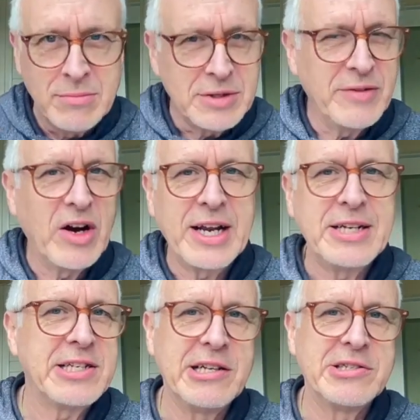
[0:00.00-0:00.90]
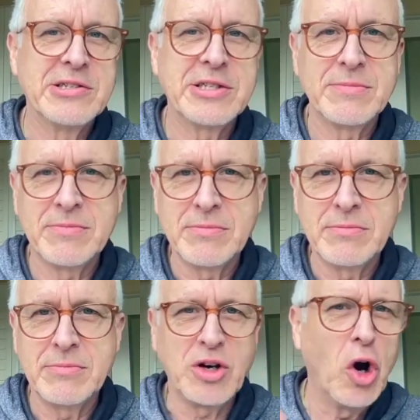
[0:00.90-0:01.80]
divine intelligence,
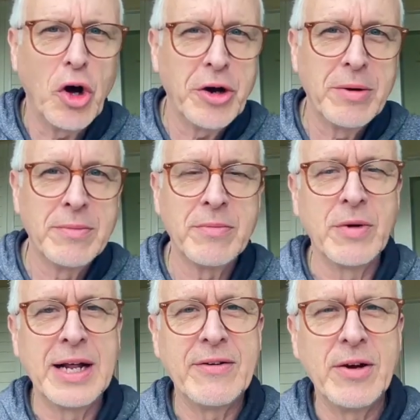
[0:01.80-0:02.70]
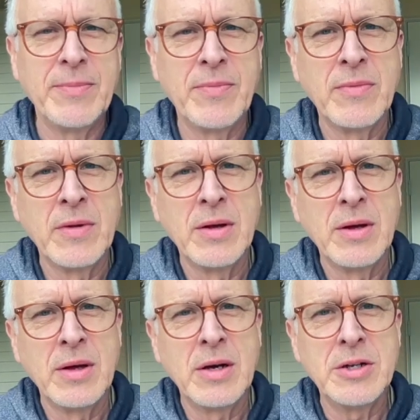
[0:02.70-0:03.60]
God, whatever,
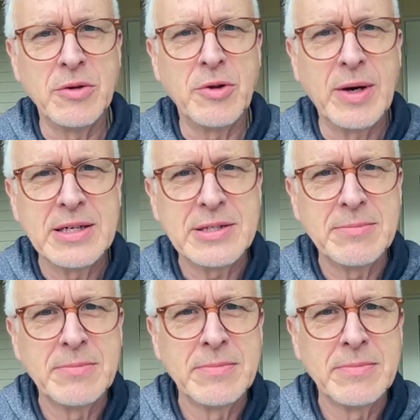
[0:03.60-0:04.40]
do the rest.